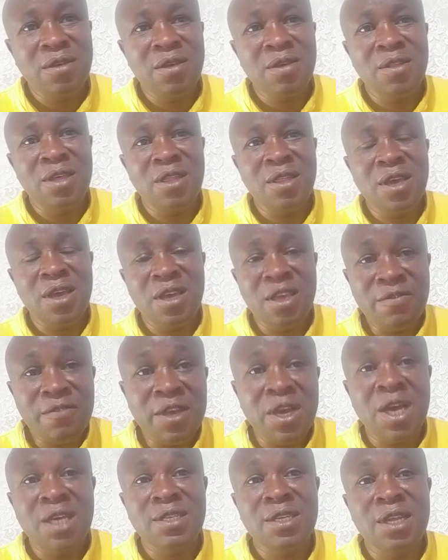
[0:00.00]
That they are
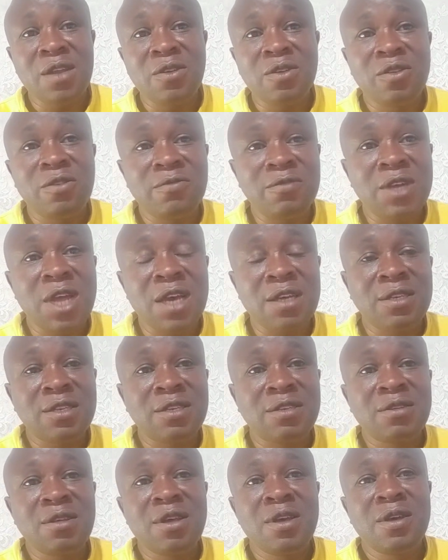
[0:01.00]
giving us a lot of
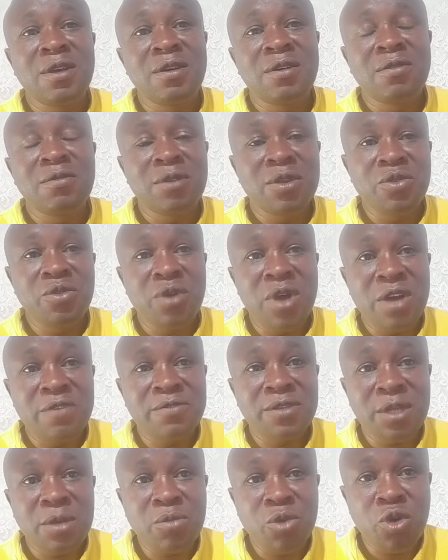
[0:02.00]
dust. When you have
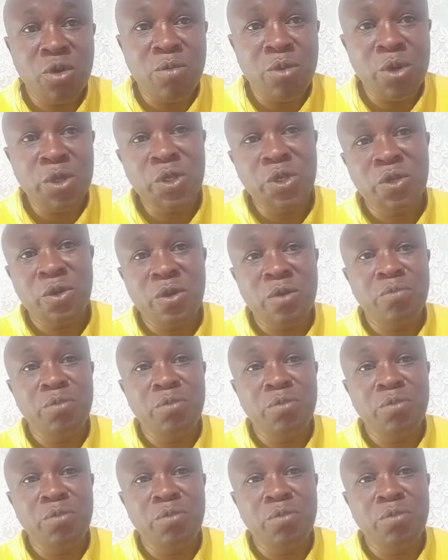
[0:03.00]
some commotion,